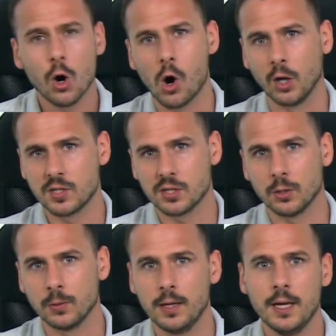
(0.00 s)

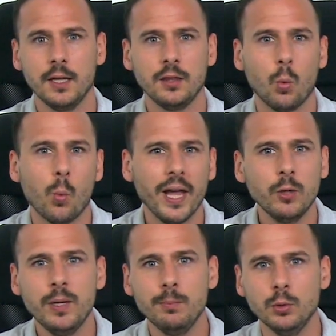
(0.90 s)
Also, the way
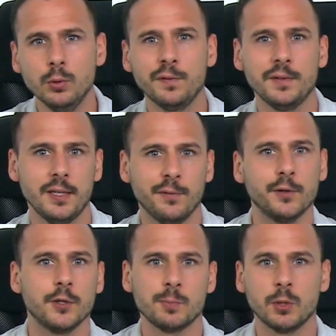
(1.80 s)
we move
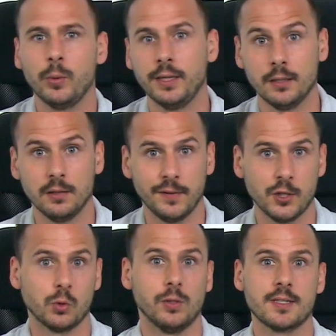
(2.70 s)
differs between
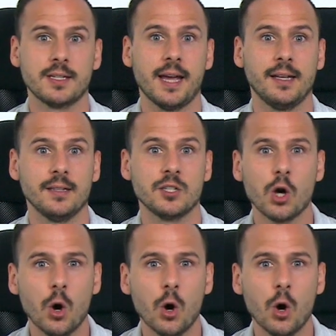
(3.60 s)
individuals and is